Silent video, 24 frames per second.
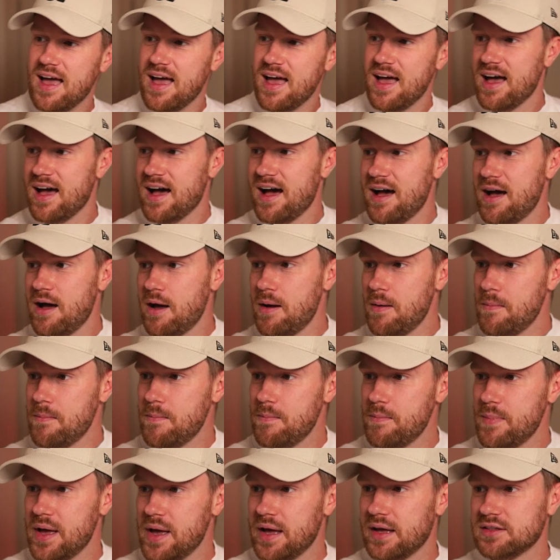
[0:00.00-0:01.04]

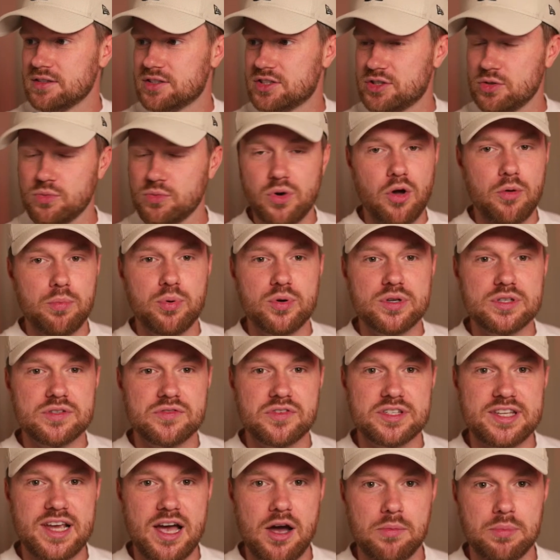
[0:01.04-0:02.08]
go. Still no points for
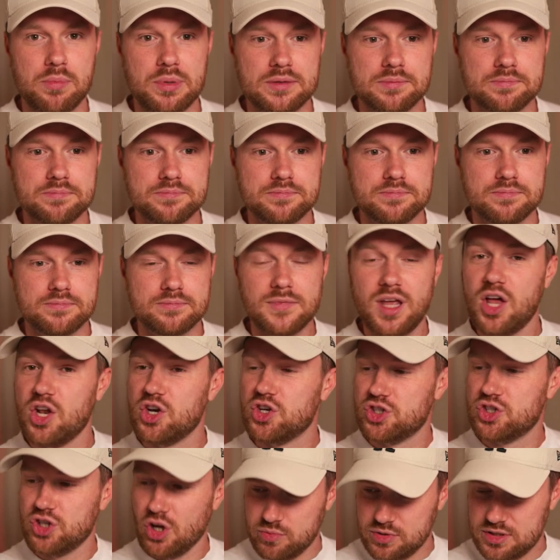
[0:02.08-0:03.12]
Sauber.
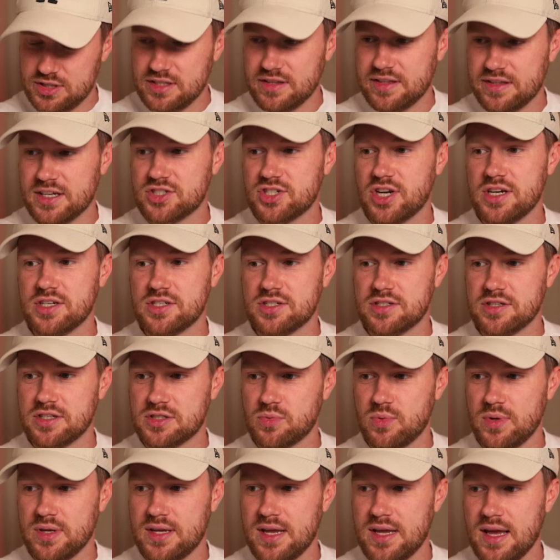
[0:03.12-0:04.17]
Don't see that changing this
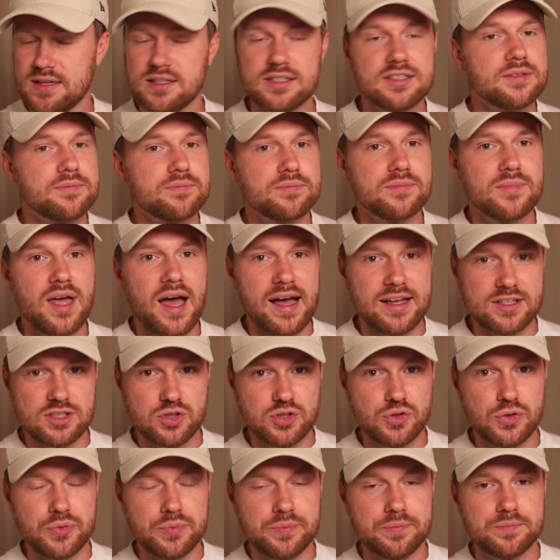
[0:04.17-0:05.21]
weekend at
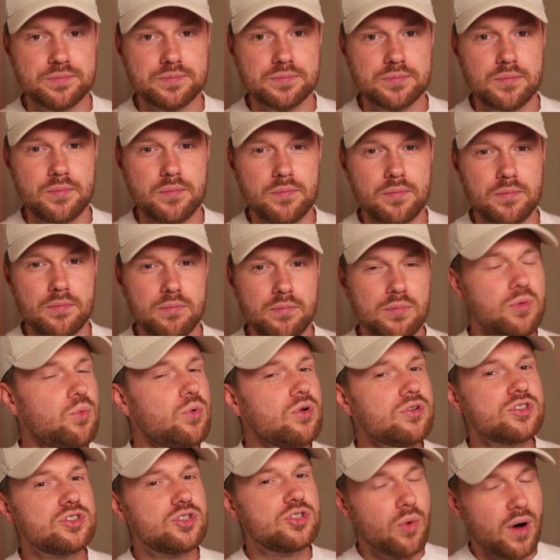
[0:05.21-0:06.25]
all. But
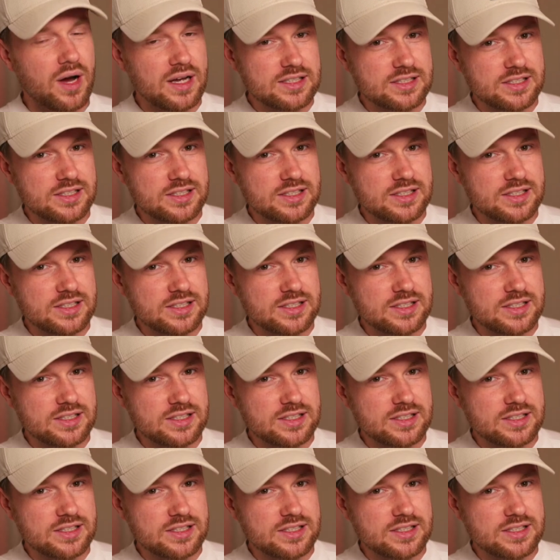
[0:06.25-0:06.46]
what do I see